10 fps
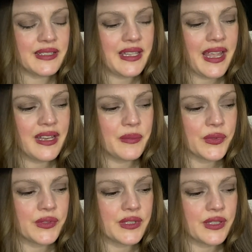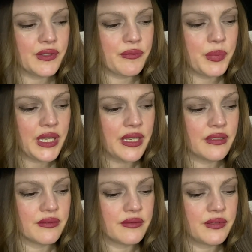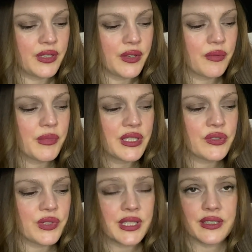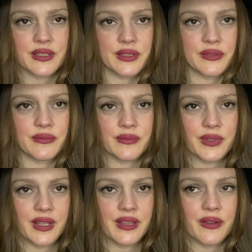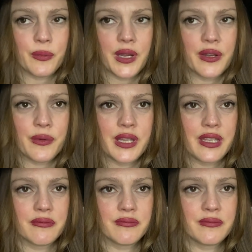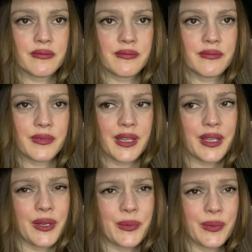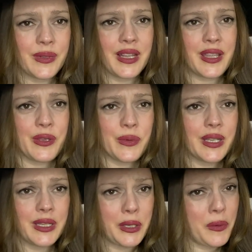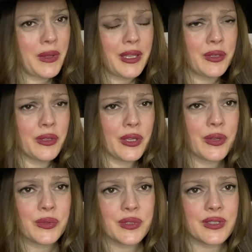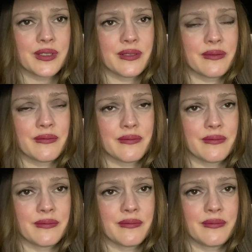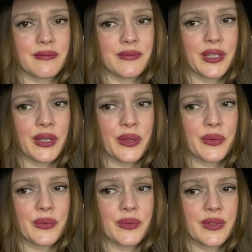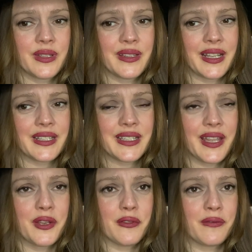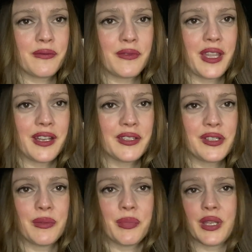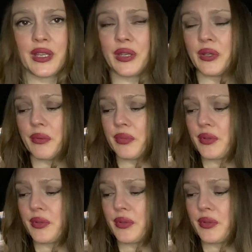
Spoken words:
animals that have been, you know, mistreated, and they're wary, and they don't let you in, they don't let you close, you know? That's kind of the energy I'm picking up.